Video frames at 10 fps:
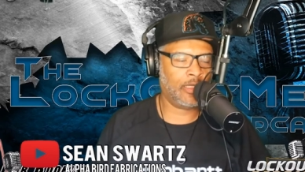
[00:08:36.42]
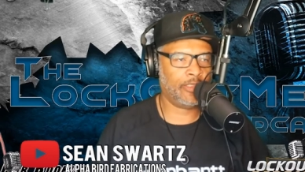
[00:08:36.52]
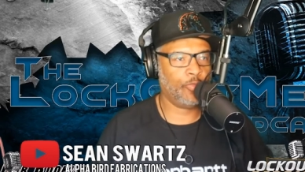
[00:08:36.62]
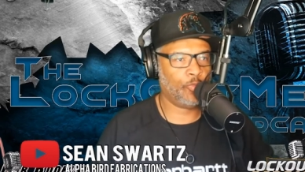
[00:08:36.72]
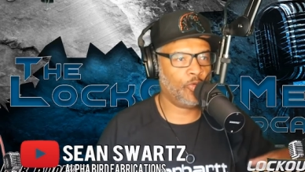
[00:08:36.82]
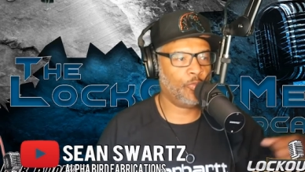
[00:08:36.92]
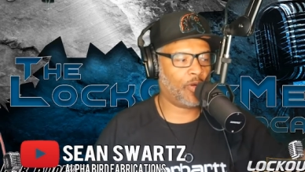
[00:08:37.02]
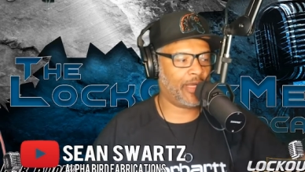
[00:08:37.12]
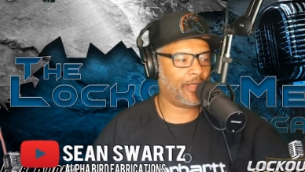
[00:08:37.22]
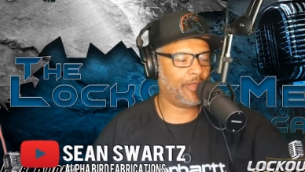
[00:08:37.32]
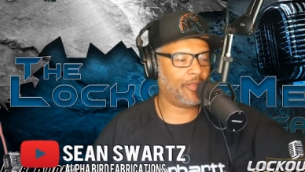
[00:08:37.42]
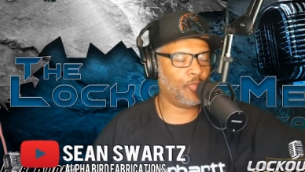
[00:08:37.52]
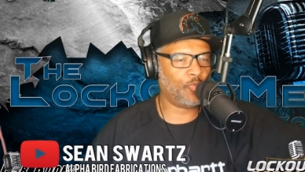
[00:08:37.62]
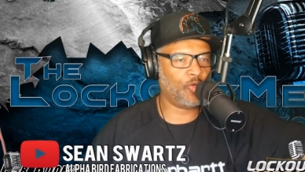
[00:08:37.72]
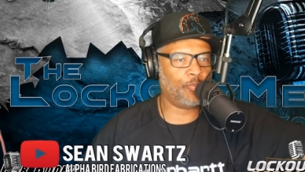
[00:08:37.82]
uh, you you breaking thing.
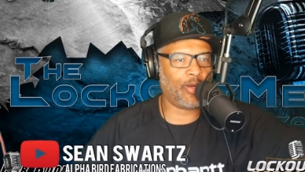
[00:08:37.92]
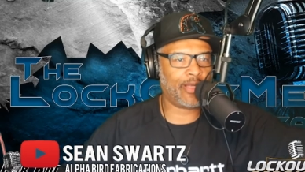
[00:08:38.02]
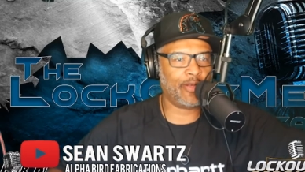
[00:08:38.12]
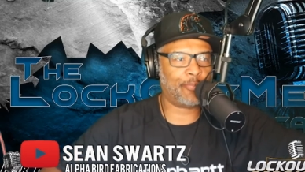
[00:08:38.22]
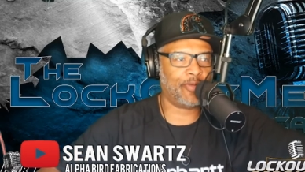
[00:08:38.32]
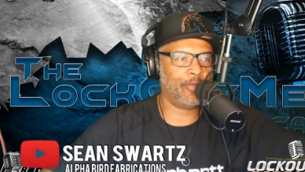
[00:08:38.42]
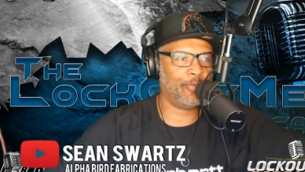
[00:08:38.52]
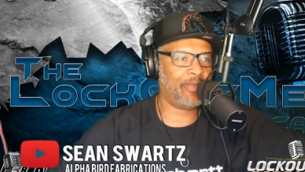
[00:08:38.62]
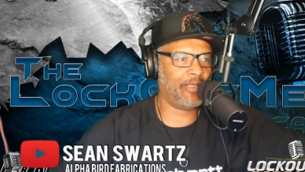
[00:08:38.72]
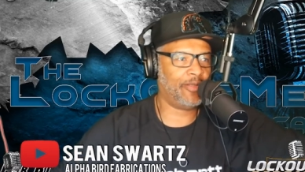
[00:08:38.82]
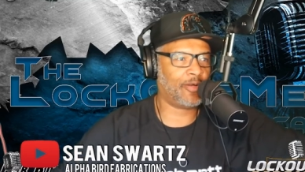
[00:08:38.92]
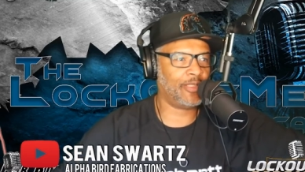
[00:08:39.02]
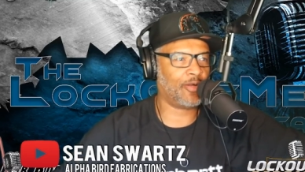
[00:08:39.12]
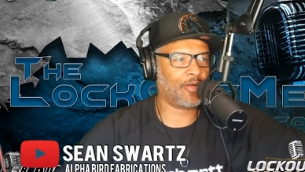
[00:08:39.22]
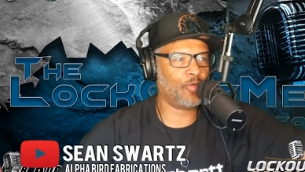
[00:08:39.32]
you you breaking up a little bit.
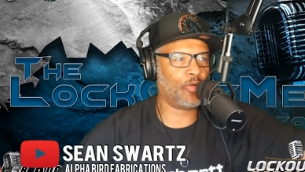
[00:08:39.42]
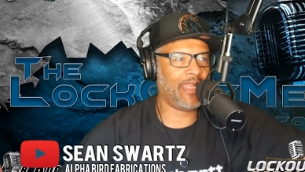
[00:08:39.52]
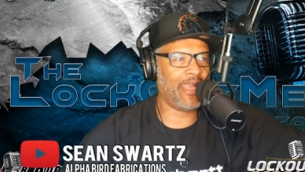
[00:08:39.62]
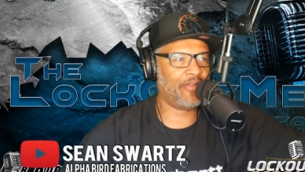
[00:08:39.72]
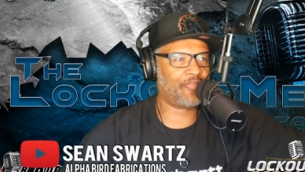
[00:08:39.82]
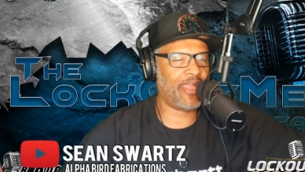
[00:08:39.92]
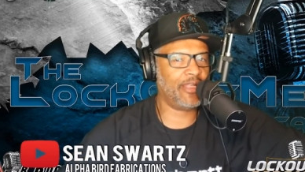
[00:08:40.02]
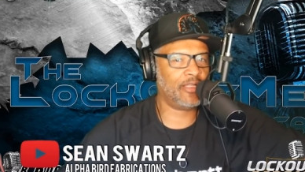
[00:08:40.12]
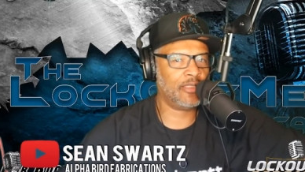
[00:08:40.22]
Are are you on a headset?